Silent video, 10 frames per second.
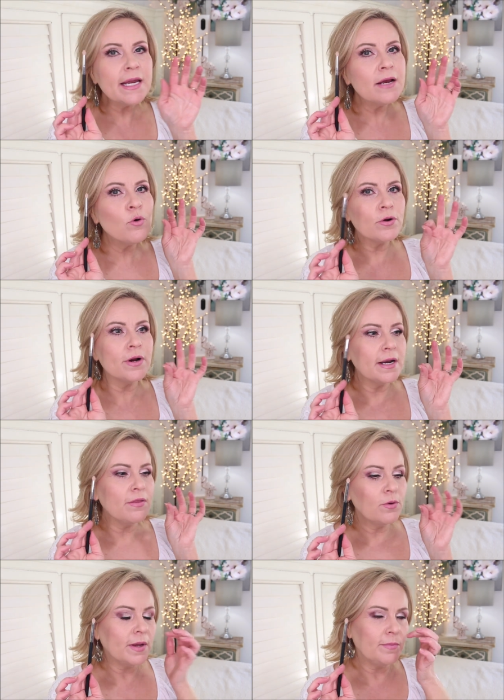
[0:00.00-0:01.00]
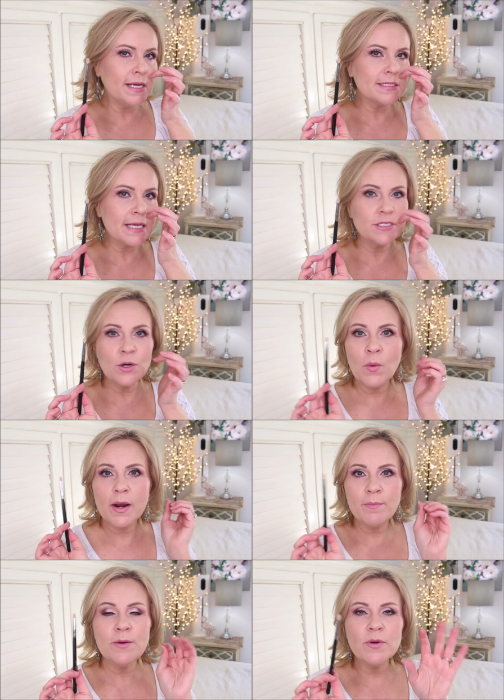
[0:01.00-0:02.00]
gonna order another one because I don't
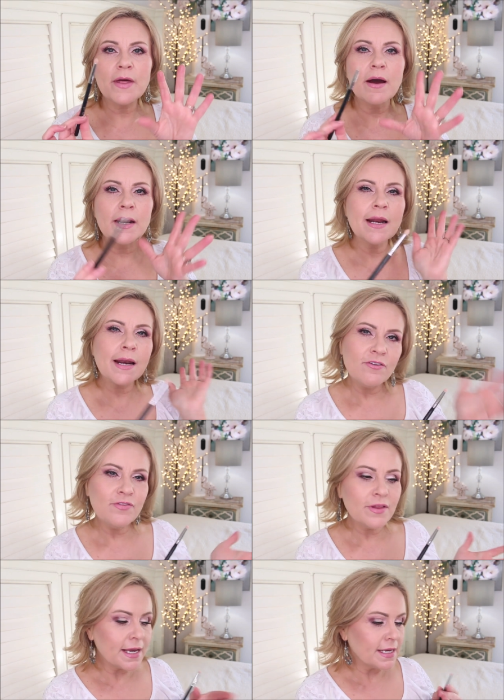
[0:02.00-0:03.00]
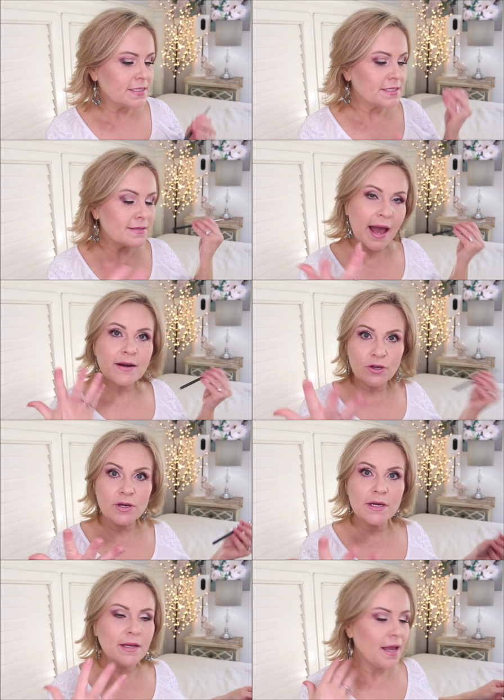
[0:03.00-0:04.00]
want to be without it and I feel like it's that
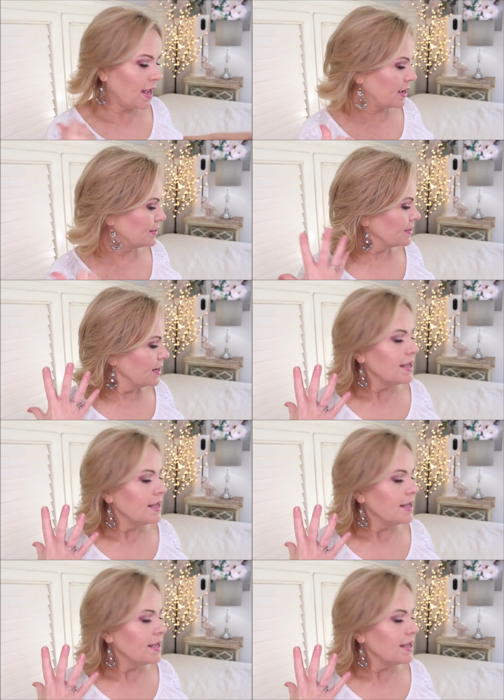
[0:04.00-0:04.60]
good and